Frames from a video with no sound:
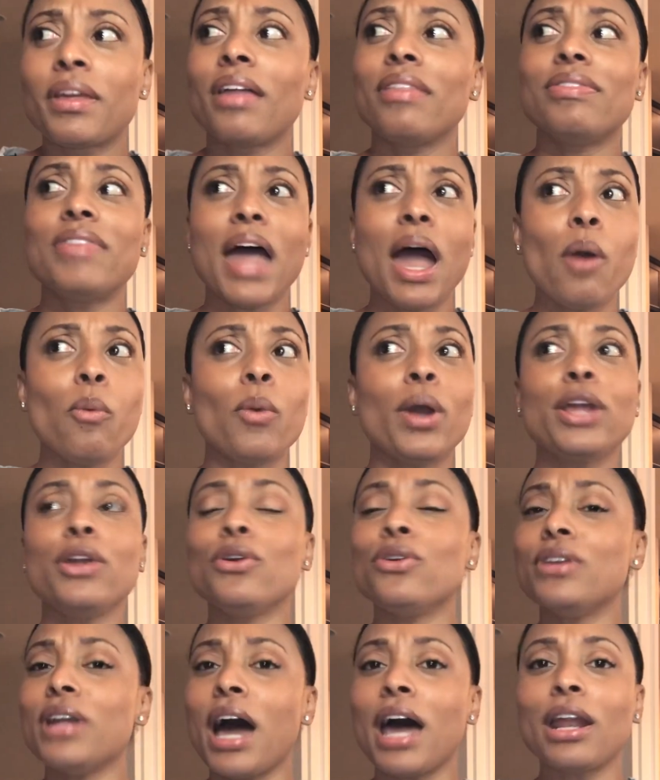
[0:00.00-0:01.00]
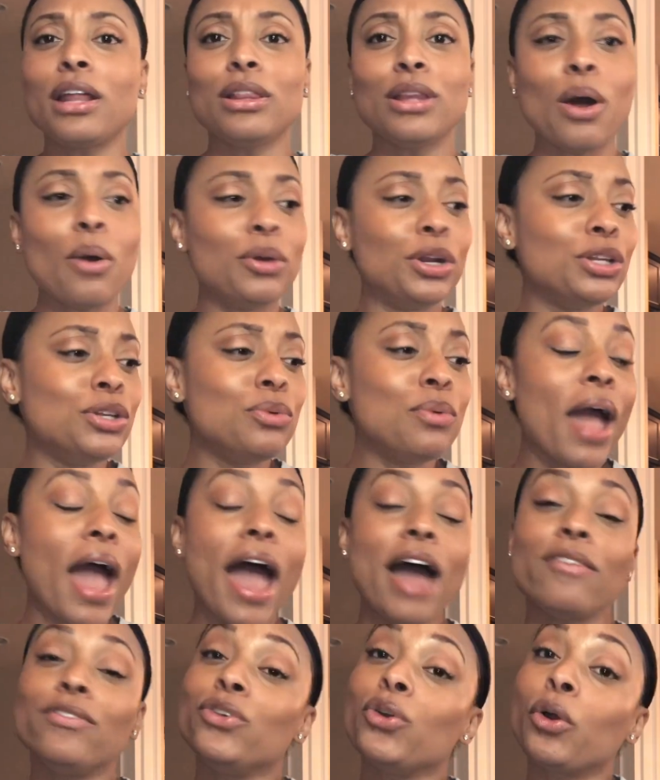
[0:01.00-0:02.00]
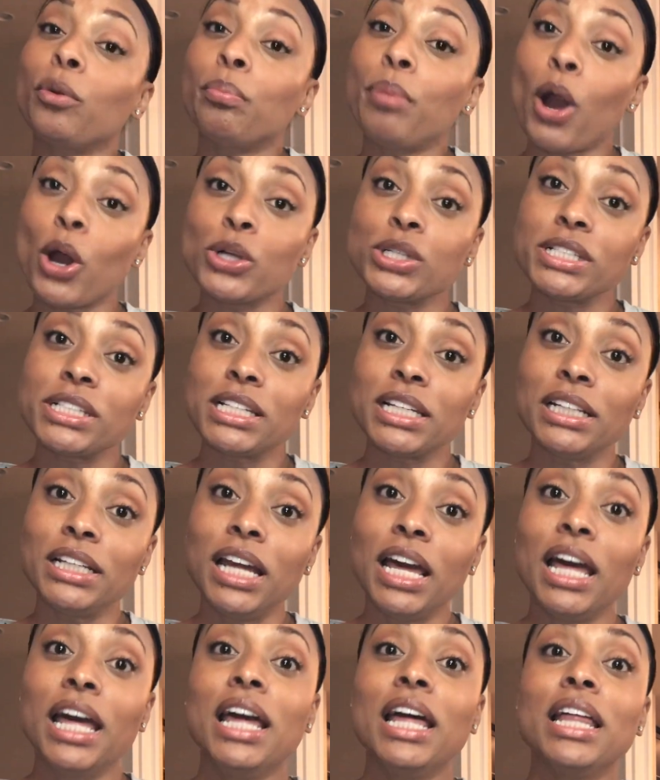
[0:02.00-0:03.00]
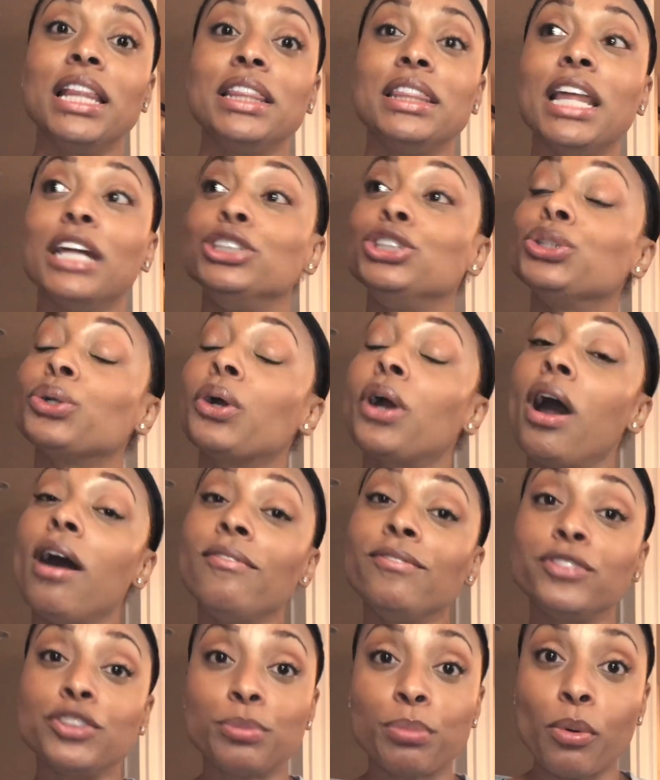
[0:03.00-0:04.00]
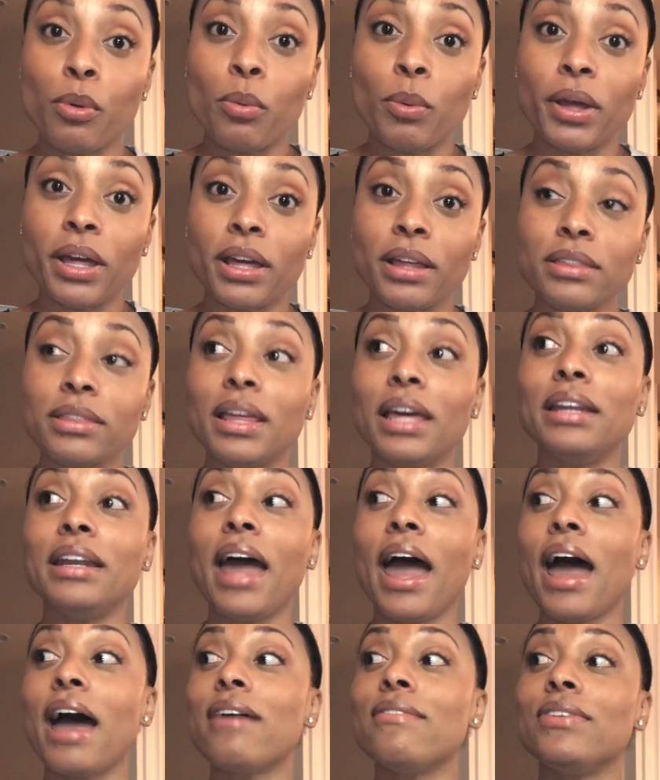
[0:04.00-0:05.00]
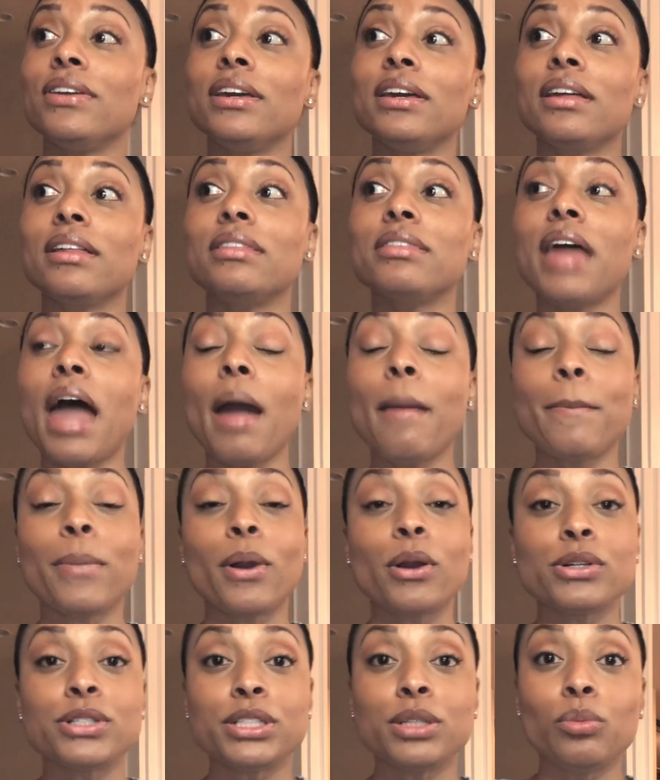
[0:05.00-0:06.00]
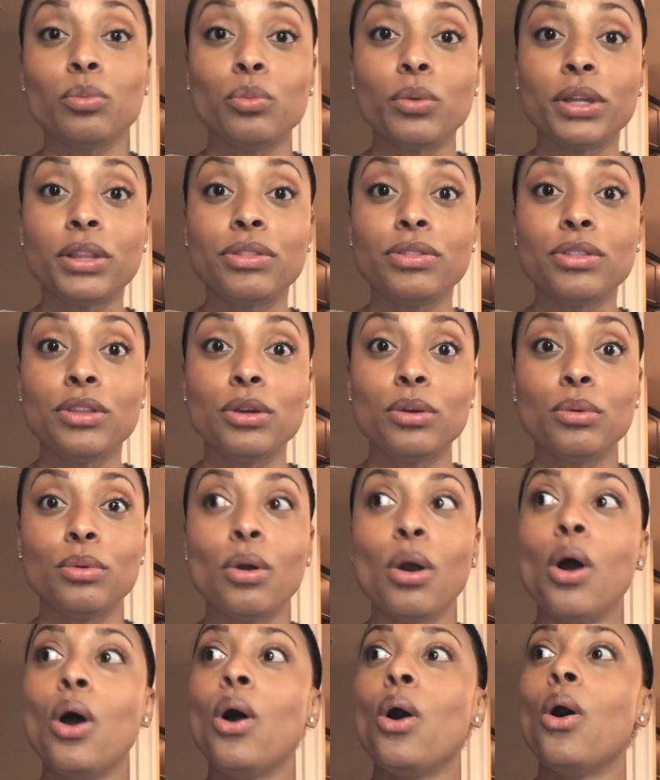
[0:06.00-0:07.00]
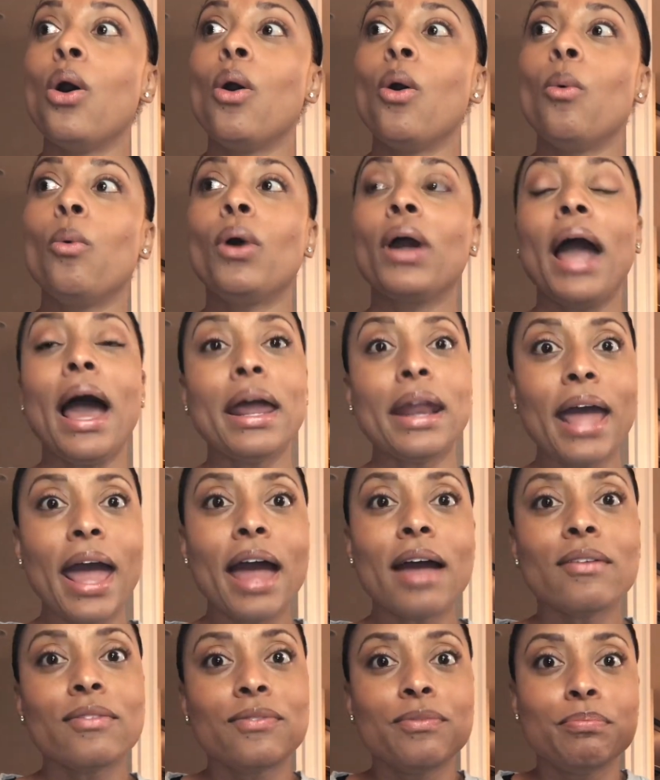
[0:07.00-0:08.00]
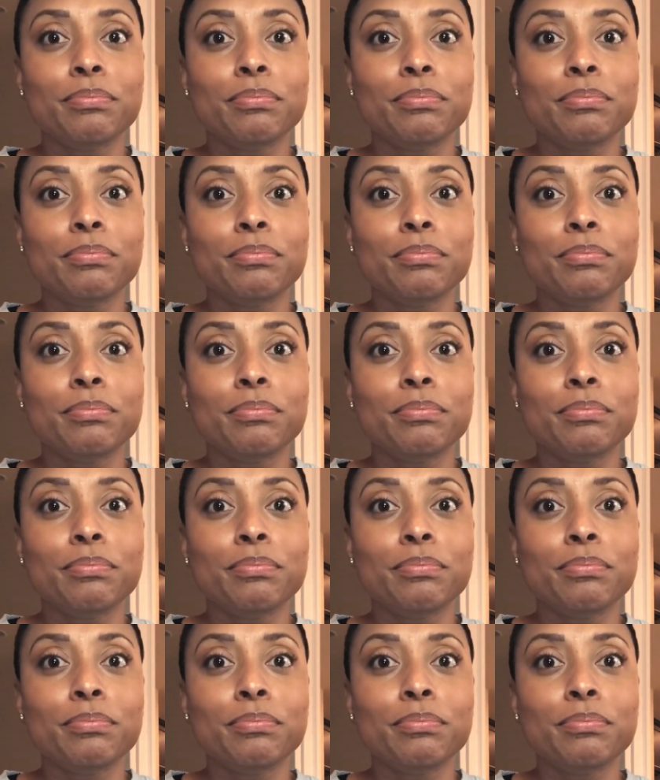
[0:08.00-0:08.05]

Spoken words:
That way you're not alone, and you have your person that you're comfortable with, and having that person with you will kind of have